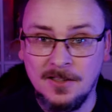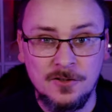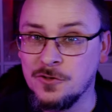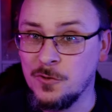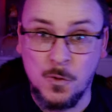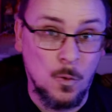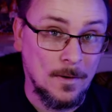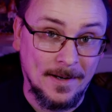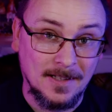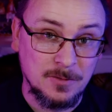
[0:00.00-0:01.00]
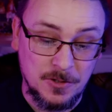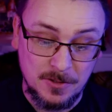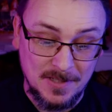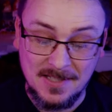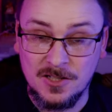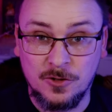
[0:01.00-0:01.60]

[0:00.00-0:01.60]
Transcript: there's no one else, which has been in this